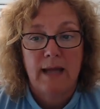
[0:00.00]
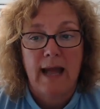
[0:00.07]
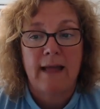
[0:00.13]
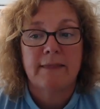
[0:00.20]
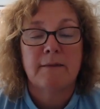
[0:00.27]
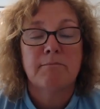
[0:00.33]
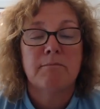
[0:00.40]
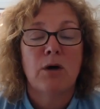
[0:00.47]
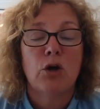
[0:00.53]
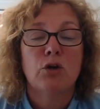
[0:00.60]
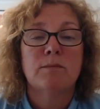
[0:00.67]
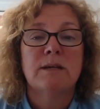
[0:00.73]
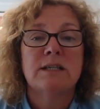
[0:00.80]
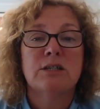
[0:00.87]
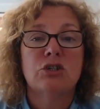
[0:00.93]
and the
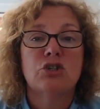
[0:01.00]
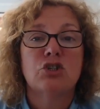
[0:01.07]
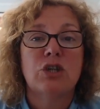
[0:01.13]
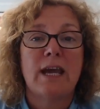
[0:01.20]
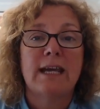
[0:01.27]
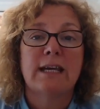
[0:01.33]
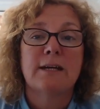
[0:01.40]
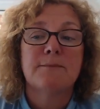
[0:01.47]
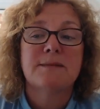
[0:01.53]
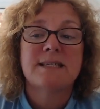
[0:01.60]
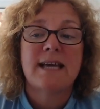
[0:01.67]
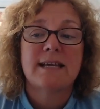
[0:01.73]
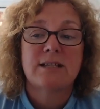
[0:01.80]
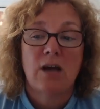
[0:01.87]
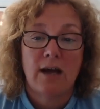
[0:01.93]
moment Jacob
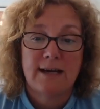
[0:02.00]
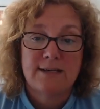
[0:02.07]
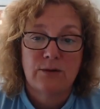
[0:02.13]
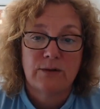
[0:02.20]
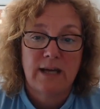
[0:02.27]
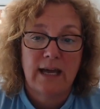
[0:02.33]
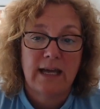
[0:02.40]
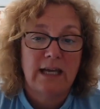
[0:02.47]
set eyes on her,